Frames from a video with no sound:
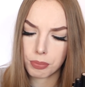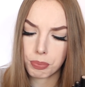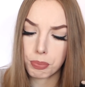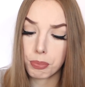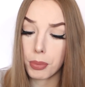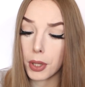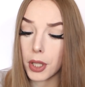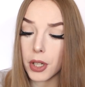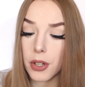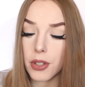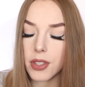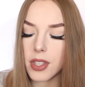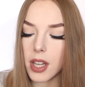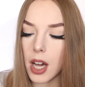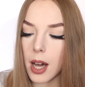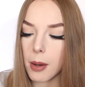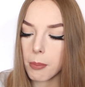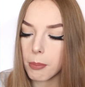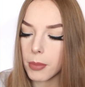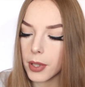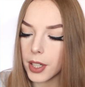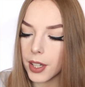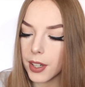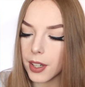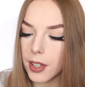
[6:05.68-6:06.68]
burnt
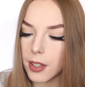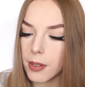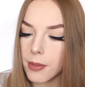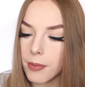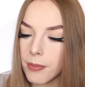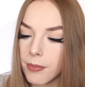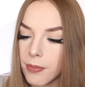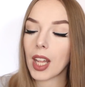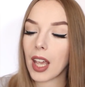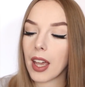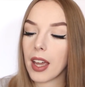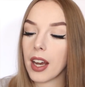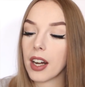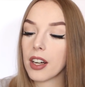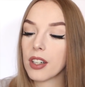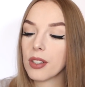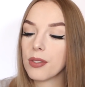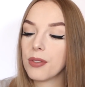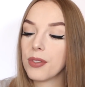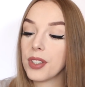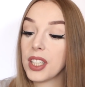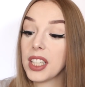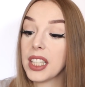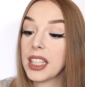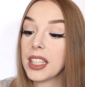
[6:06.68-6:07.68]
umber,
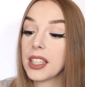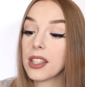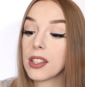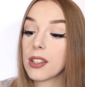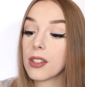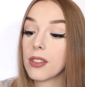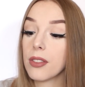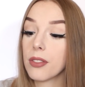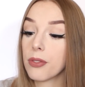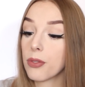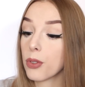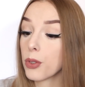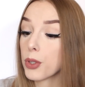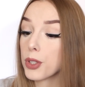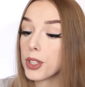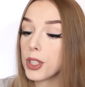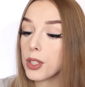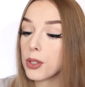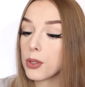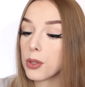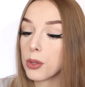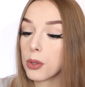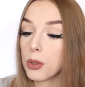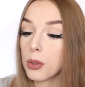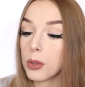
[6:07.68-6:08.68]

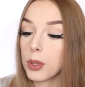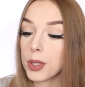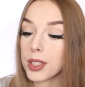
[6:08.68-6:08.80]
RV42